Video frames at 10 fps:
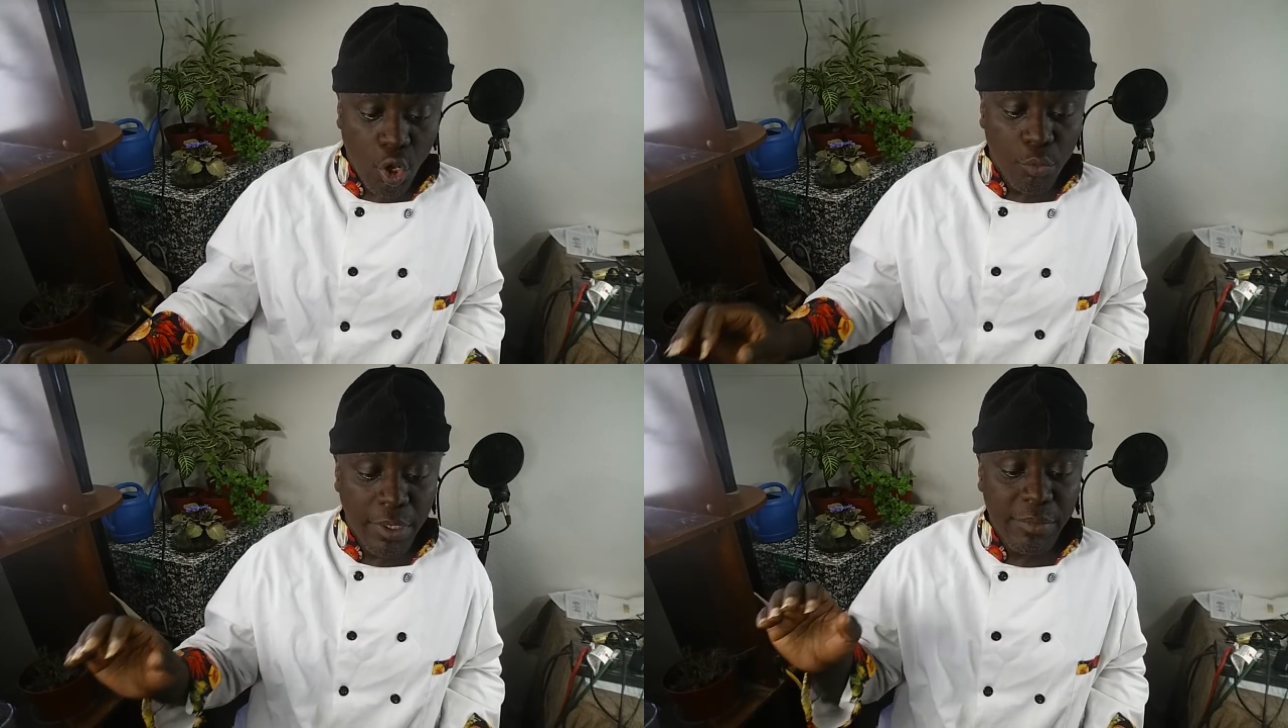
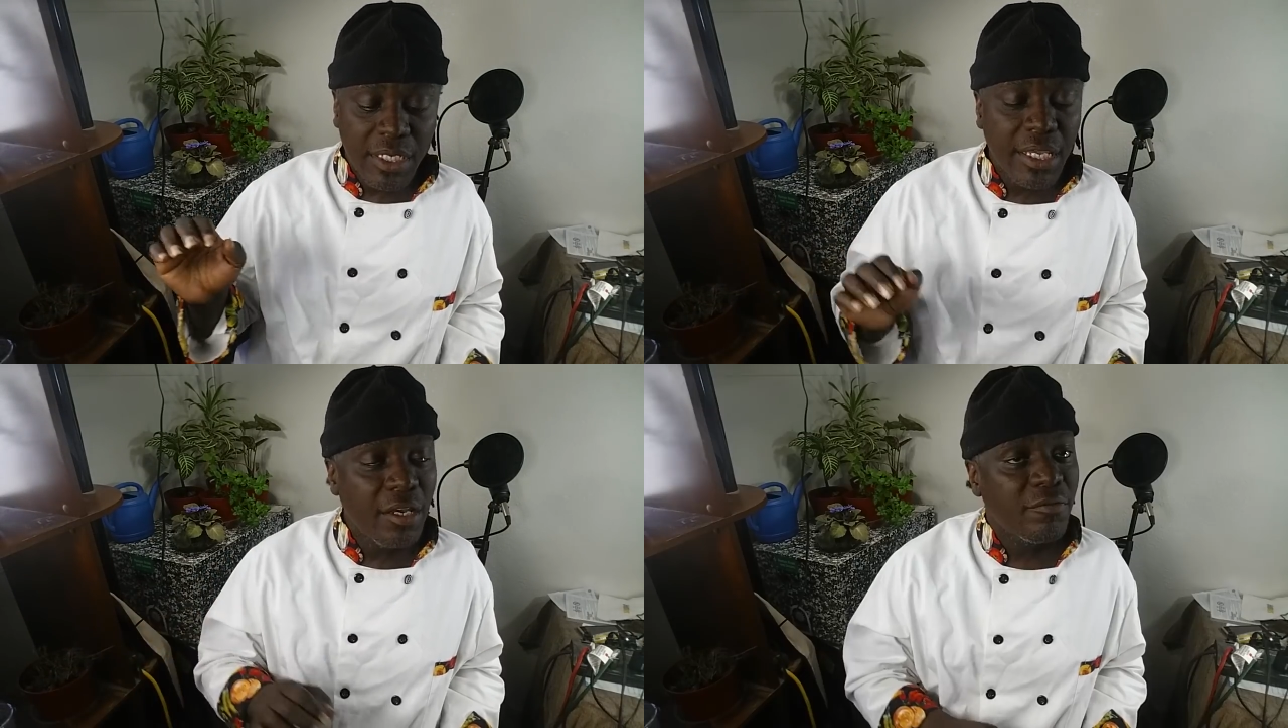
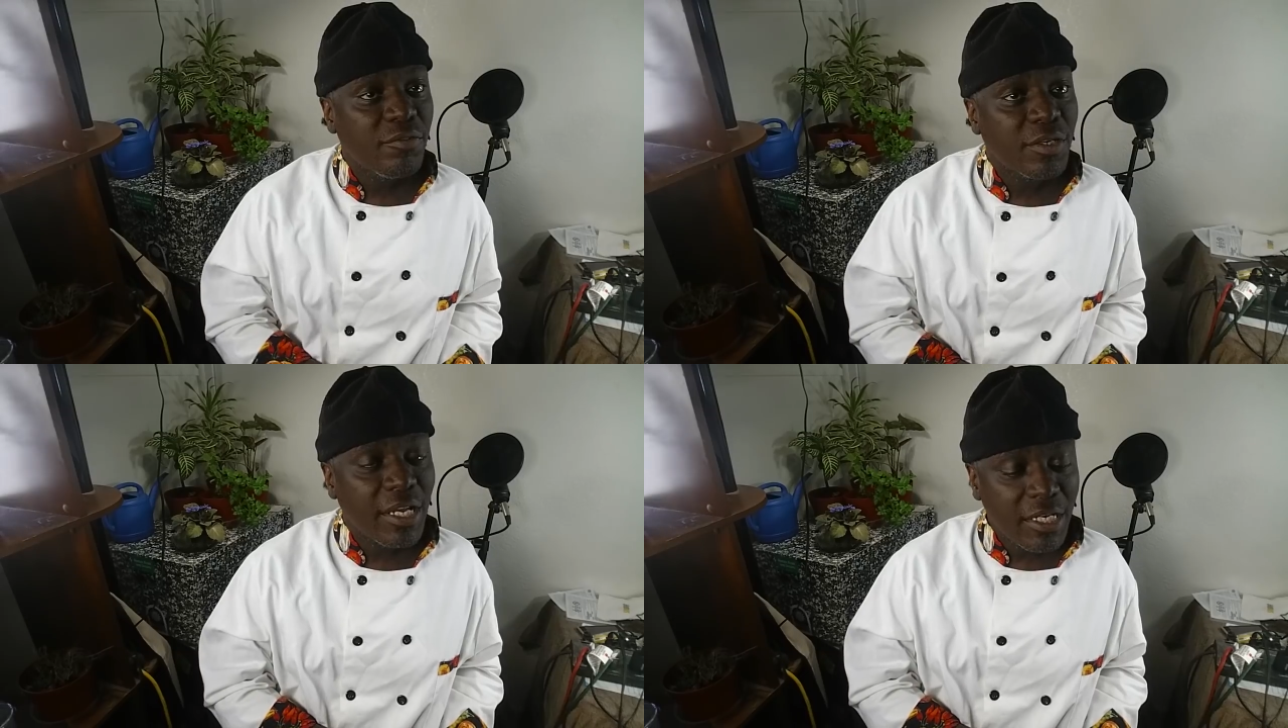Women account
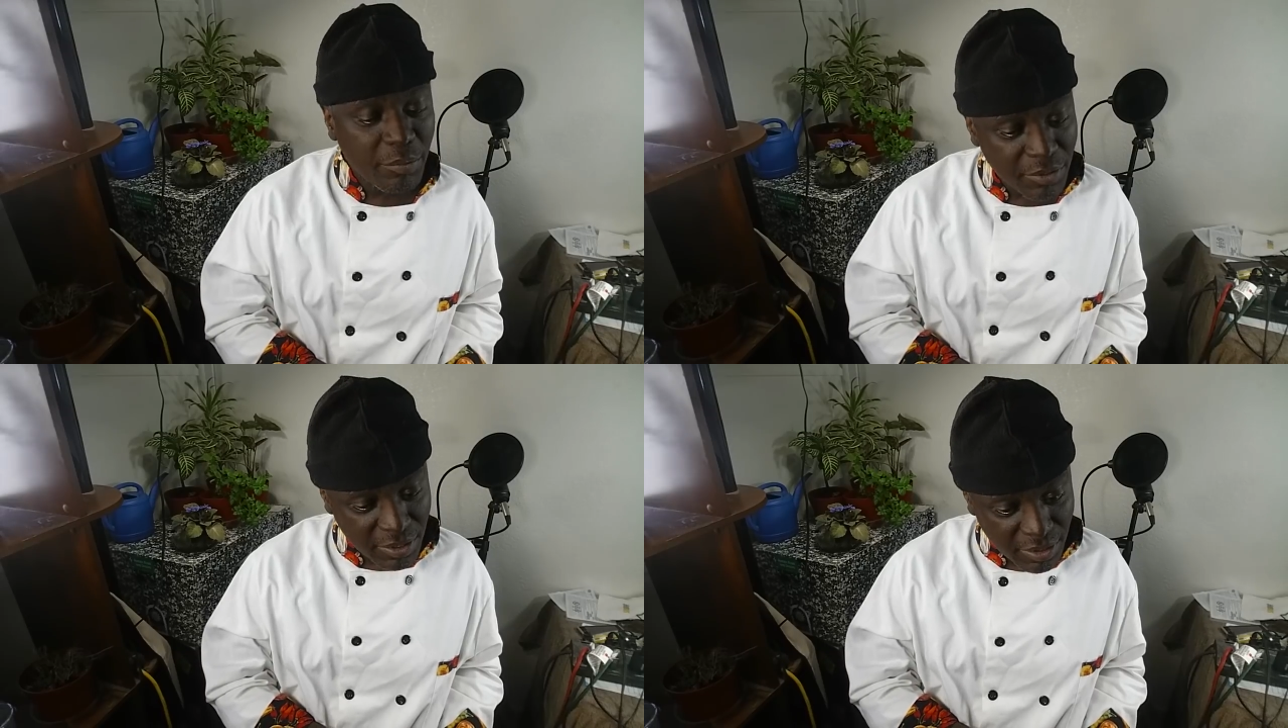for
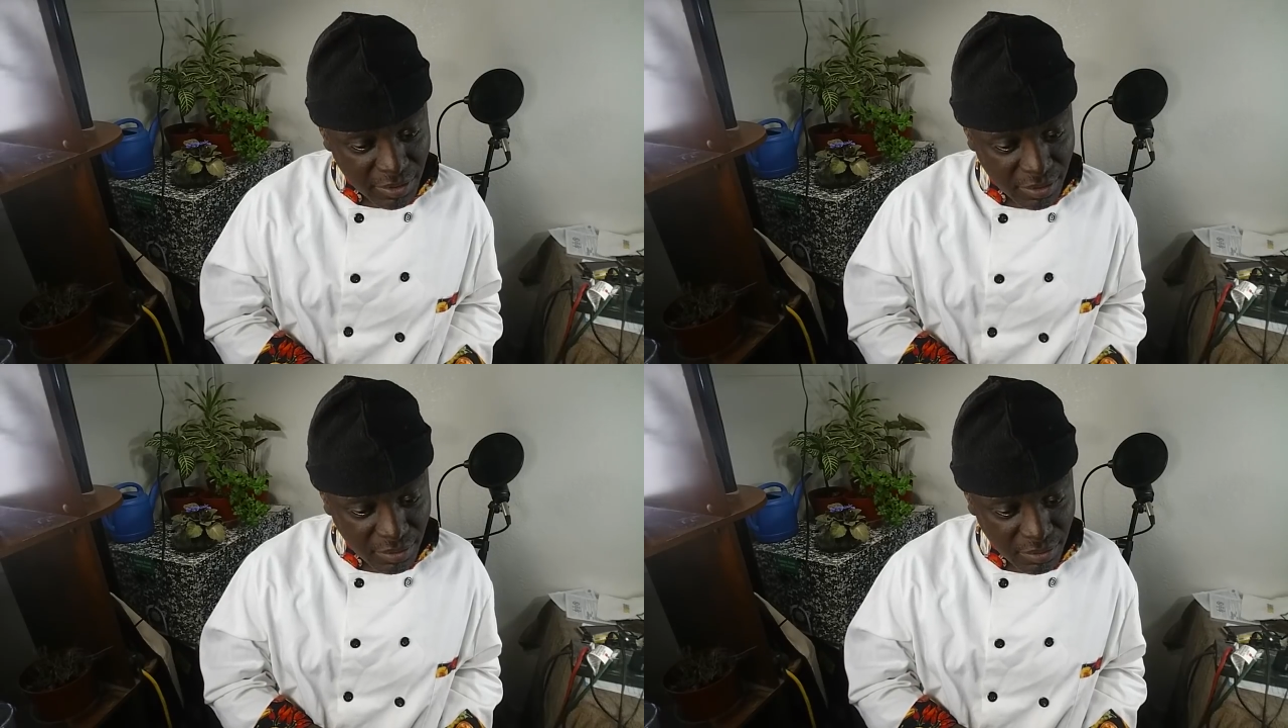
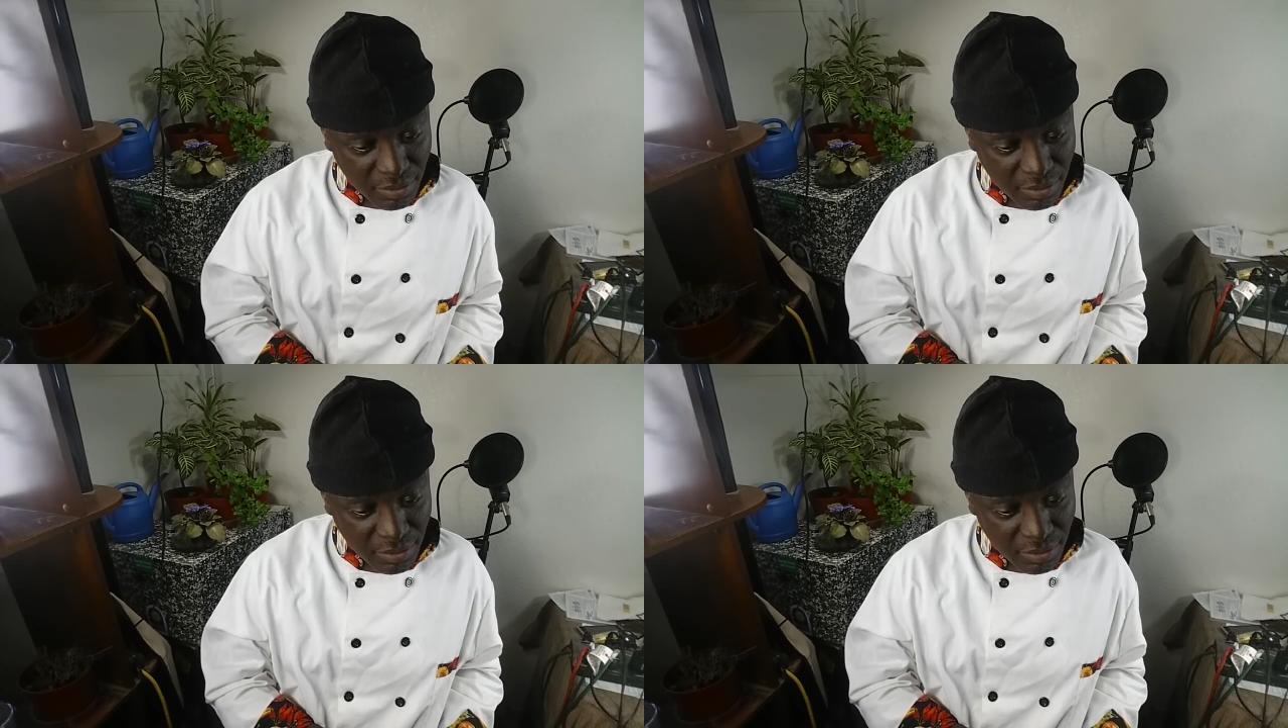90%